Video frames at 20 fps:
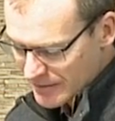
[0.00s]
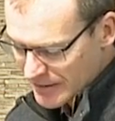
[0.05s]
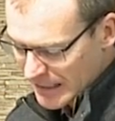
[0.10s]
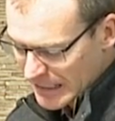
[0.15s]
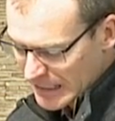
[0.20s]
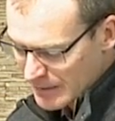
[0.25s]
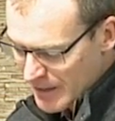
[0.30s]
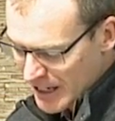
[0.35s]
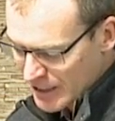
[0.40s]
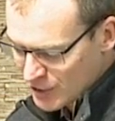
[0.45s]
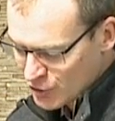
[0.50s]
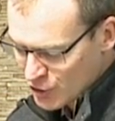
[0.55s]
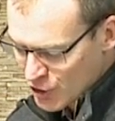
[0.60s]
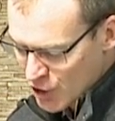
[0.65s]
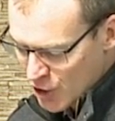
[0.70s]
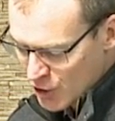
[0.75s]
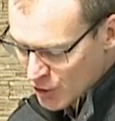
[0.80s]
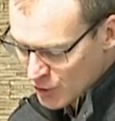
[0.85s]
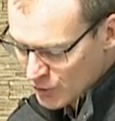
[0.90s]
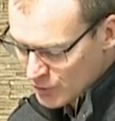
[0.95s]
that he may
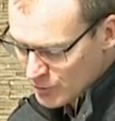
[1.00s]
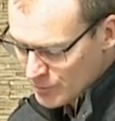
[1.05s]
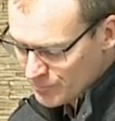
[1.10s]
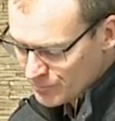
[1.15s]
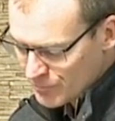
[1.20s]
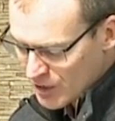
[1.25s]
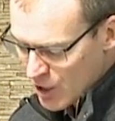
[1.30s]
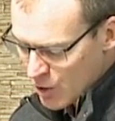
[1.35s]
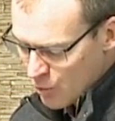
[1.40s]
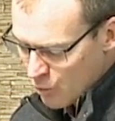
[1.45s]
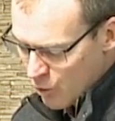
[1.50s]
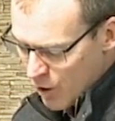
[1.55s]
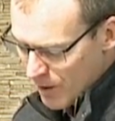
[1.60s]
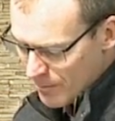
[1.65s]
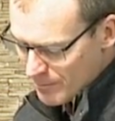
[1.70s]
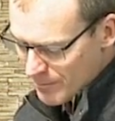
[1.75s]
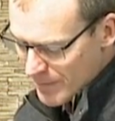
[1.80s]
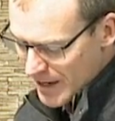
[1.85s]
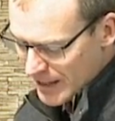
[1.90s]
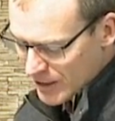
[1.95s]
know
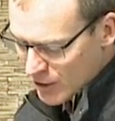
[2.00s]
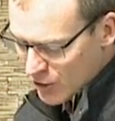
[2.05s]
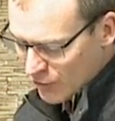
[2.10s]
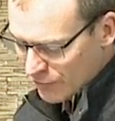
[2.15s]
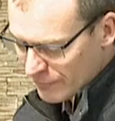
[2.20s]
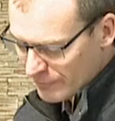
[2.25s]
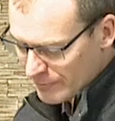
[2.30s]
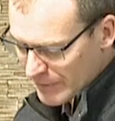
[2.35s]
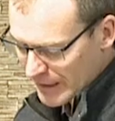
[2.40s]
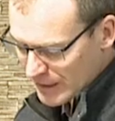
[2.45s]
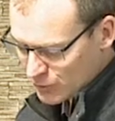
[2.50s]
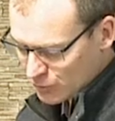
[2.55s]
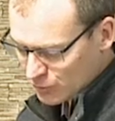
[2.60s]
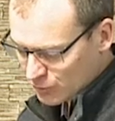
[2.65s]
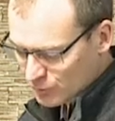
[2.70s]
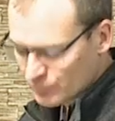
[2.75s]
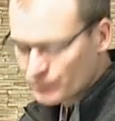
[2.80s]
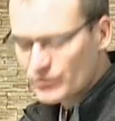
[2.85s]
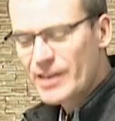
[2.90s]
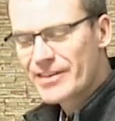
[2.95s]
what manner of
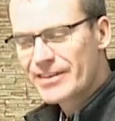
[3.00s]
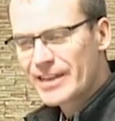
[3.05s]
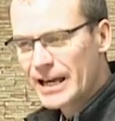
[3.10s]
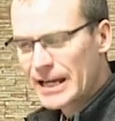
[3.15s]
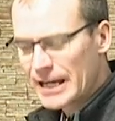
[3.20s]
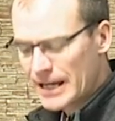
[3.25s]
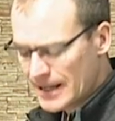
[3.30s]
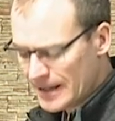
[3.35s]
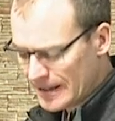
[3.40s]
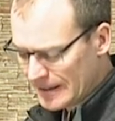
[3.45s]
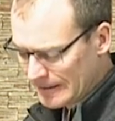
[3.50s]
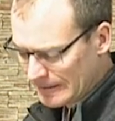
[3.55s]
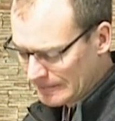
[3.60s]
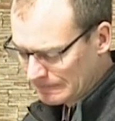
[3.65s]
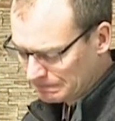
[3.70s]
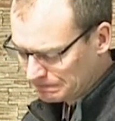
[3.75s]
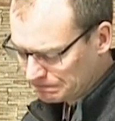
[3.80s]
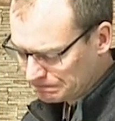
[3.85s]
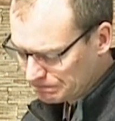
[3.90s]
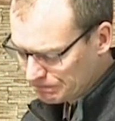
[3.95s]
metal they
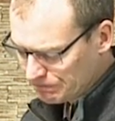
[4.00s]
are.